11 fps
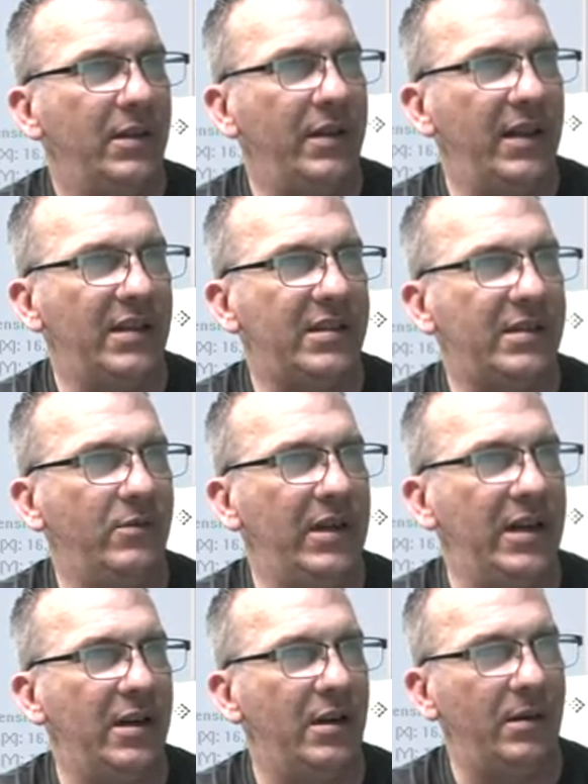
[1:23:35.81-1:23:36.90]
This
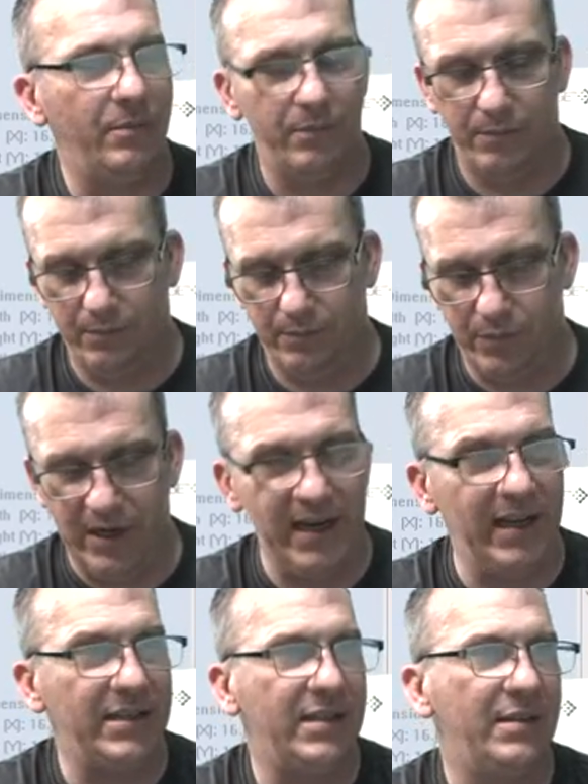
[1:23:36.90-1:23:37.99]
here, bring
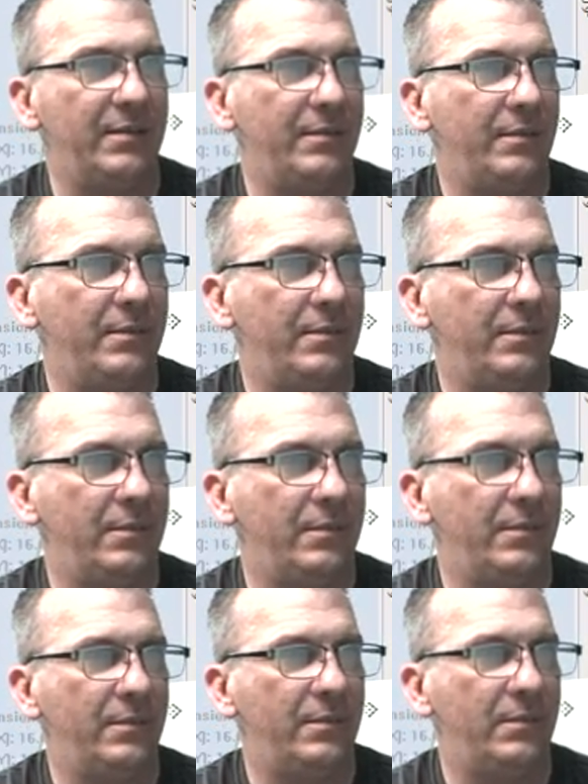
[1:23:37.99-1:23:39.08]
it
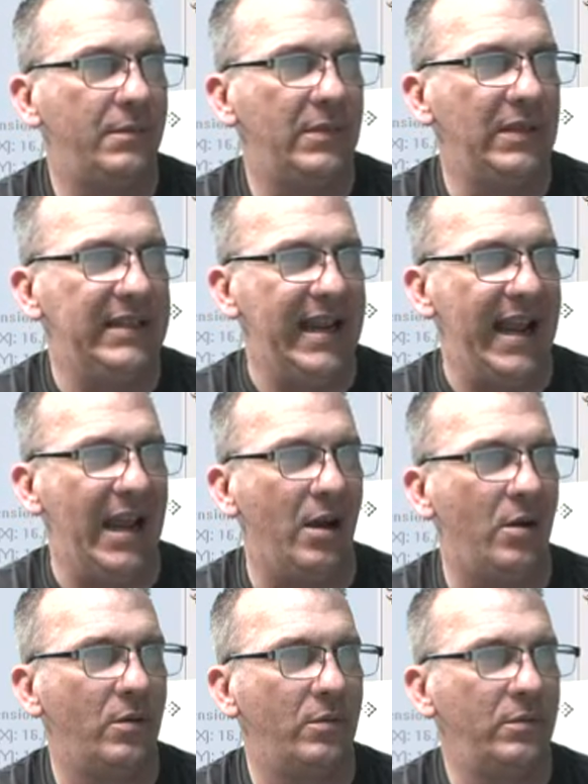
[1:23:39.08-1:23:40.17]

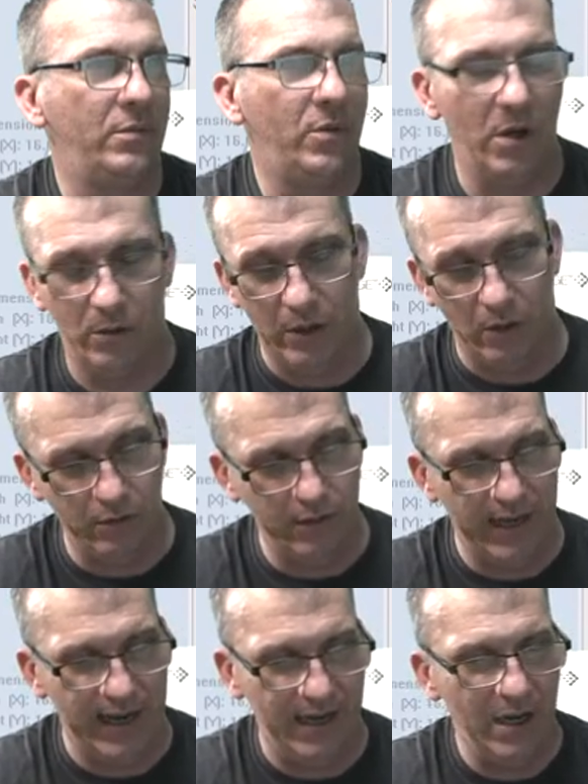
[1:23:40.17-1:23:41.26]
down. Oh, don't do
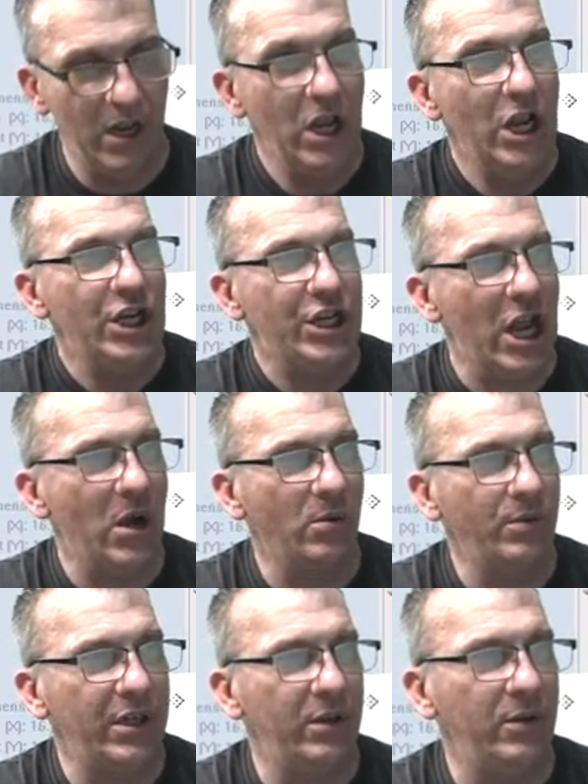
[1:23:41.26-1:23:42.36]
that. Don't
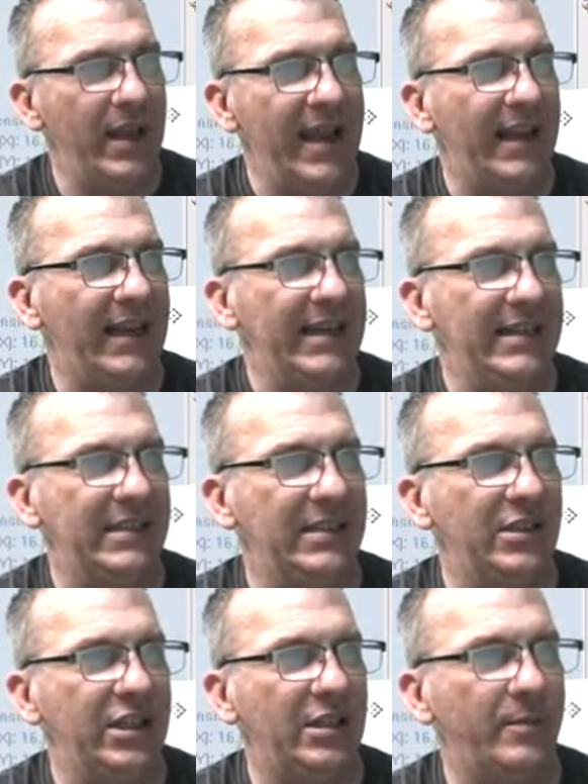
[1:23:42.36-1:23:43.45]
do that, ladies and
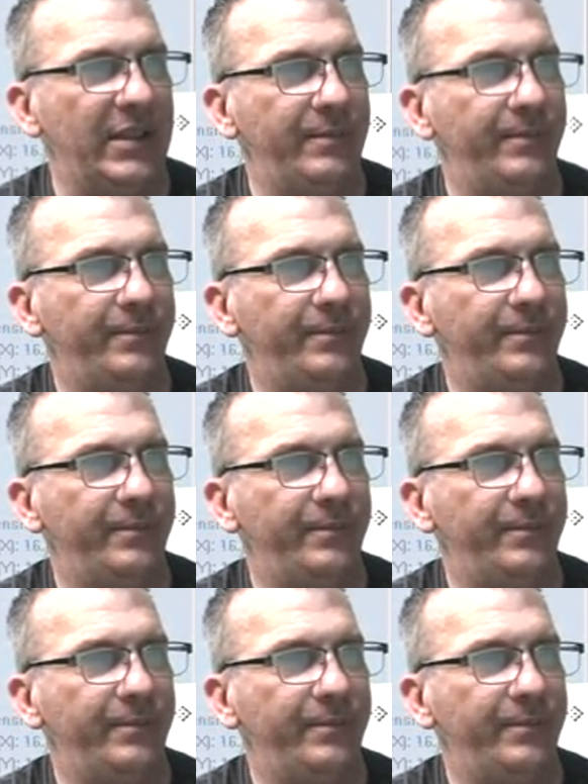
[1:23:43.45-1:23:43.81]
gentlemen.